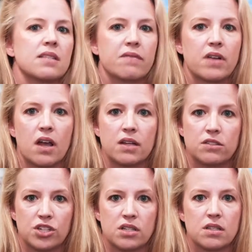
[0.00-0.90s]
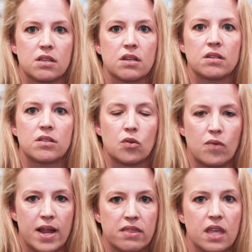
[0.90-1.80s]
I've got just the
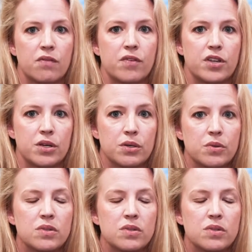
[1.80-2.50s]
right thing for you.